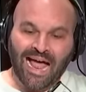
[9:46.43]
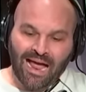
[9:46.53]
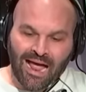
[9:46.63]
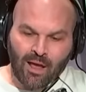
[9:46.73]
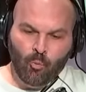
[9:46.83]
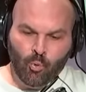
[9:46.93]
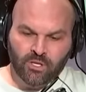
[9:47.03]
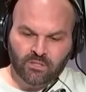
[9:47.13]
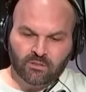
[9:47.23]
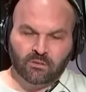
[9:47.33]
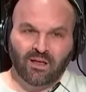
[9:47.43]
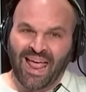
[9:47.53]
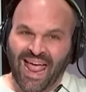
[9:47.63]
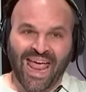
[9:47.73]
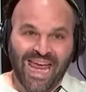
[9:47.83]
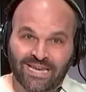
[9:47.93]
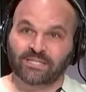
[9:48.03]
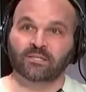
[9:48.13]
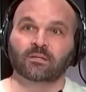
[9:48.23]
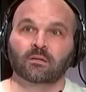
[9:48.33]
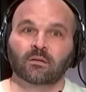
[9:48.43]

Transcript: I wouldn't hate